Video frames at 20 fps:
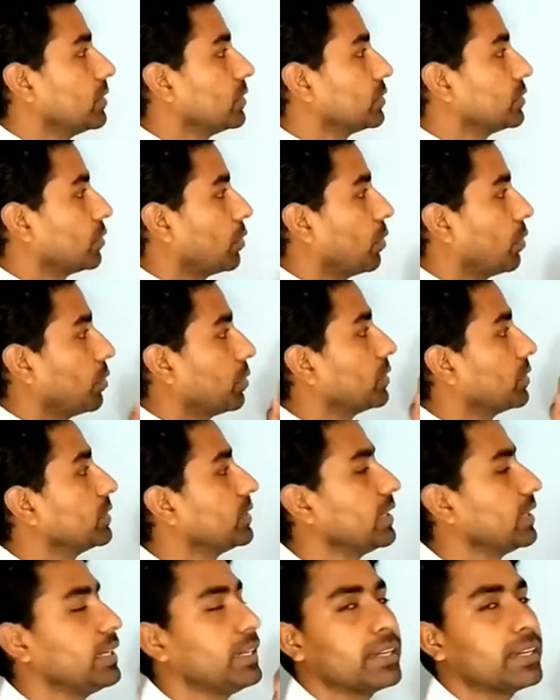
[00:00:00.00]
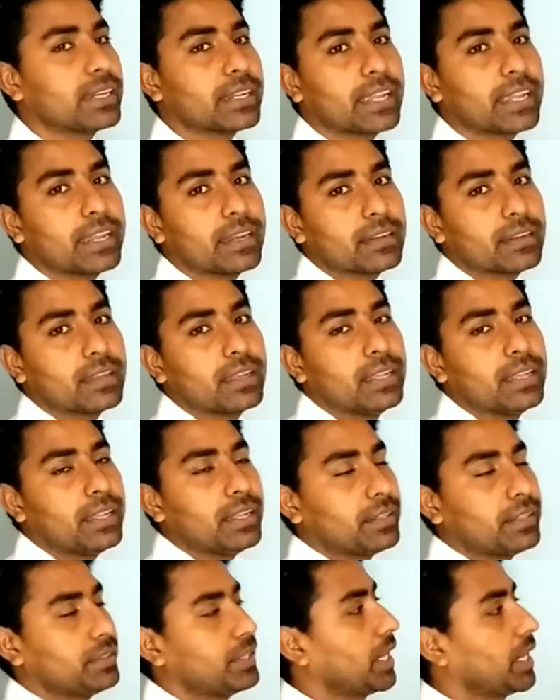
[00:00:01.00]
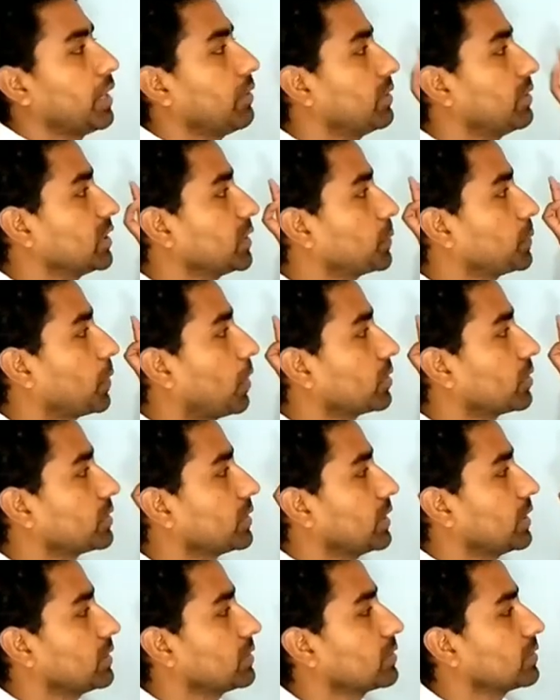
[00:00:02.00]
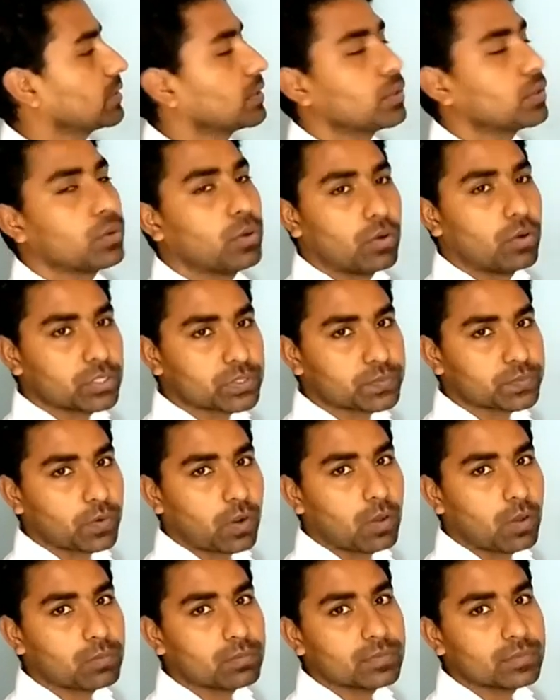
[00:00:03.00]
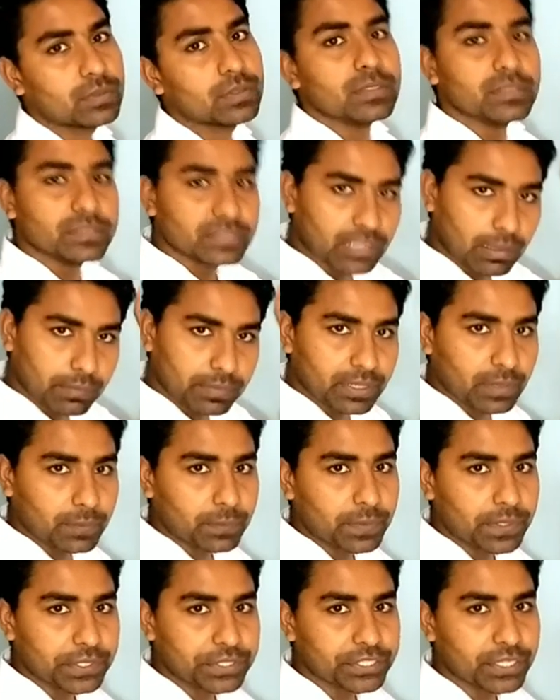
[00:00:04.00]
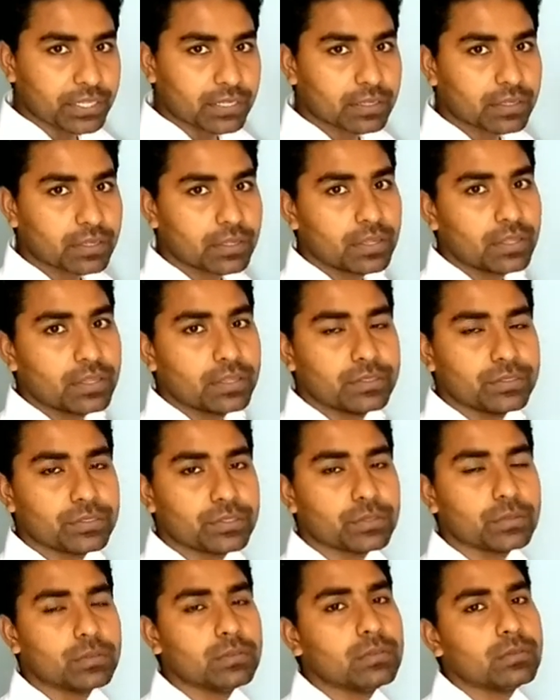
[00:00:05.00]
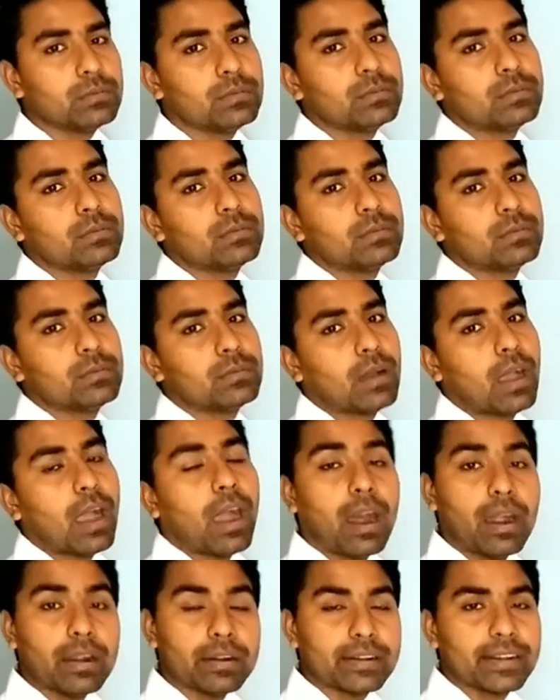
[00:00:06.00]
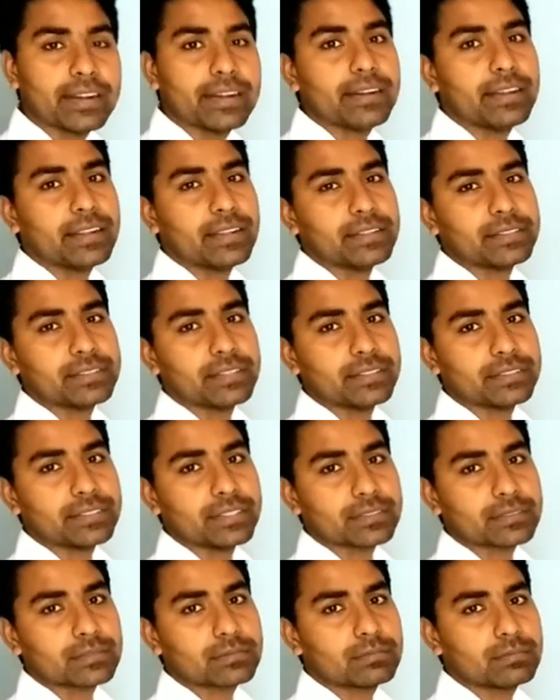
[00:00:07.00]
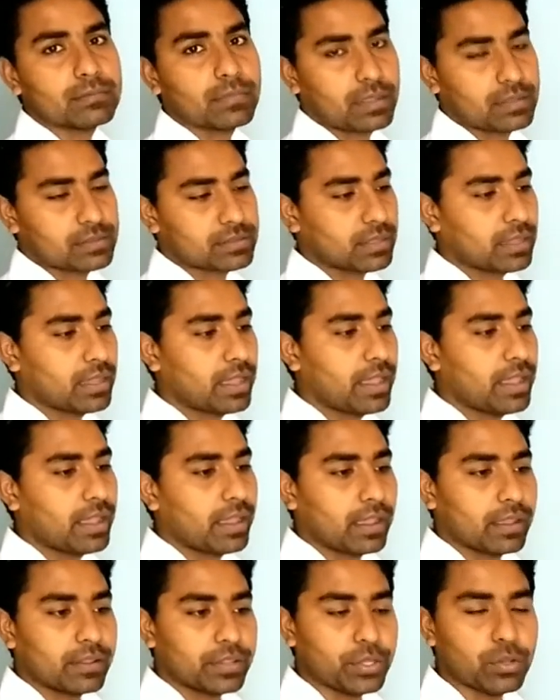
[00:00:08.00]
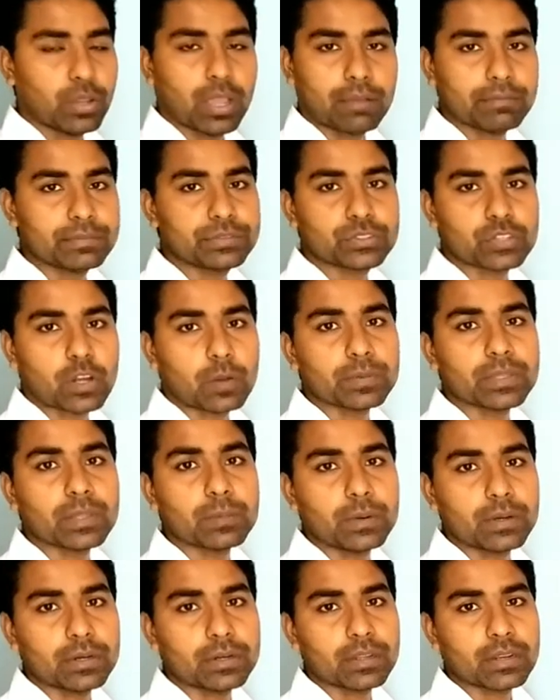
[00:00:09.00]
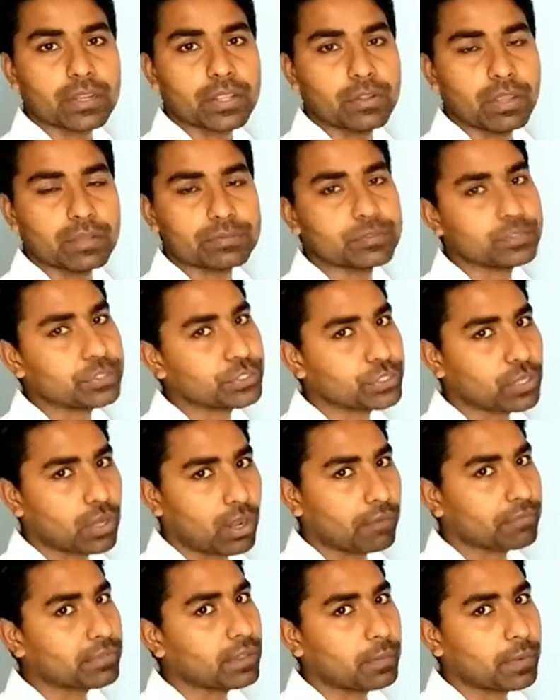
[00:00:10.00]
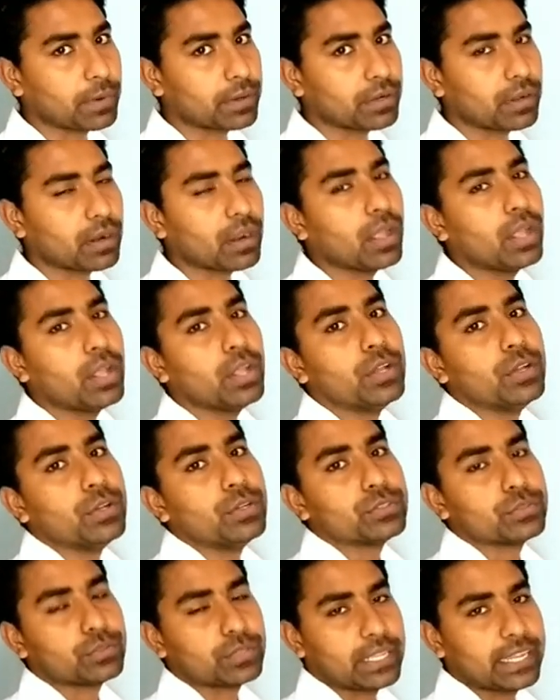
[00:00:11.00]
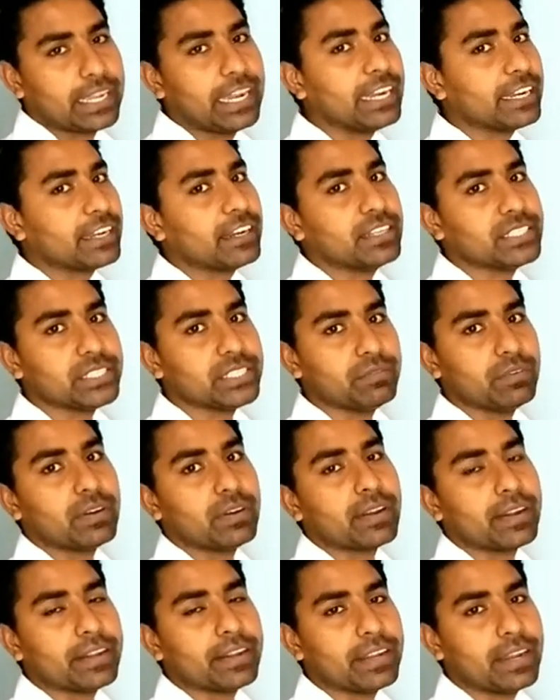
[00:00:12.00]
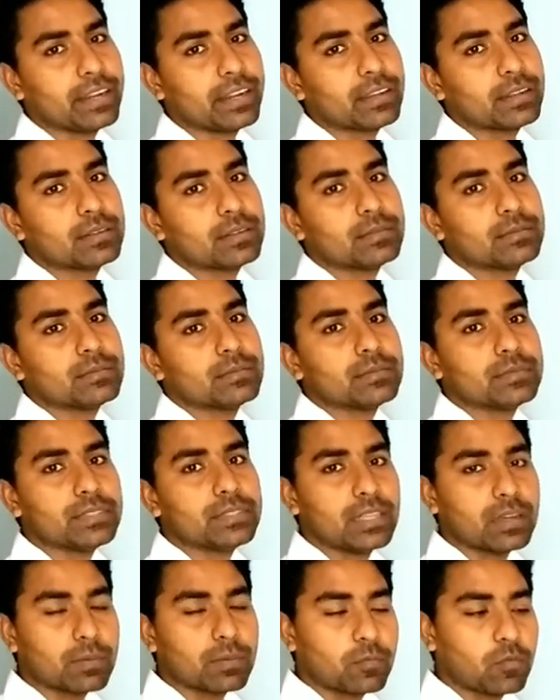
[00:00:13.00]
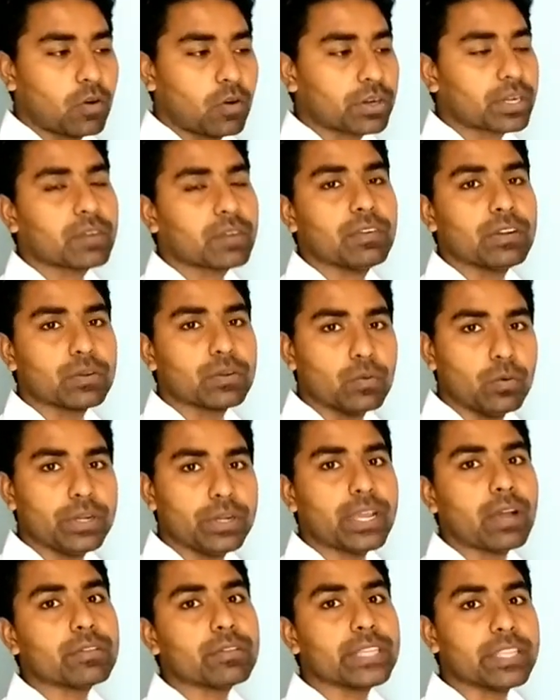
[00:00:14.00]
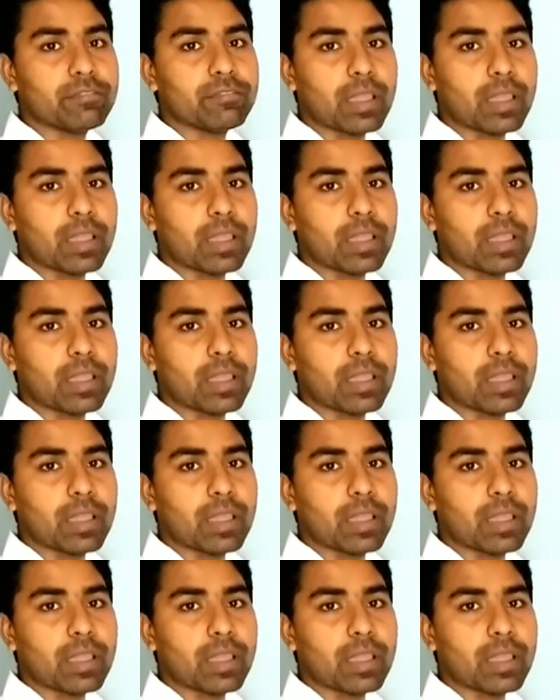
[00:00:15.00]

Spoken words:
so see here again, the reverse process goes from some temperature to 100 degrees Celsius. Means you have stopped the burner, you have switched off the burner, so the heat energy will radiate, the water will cool down, the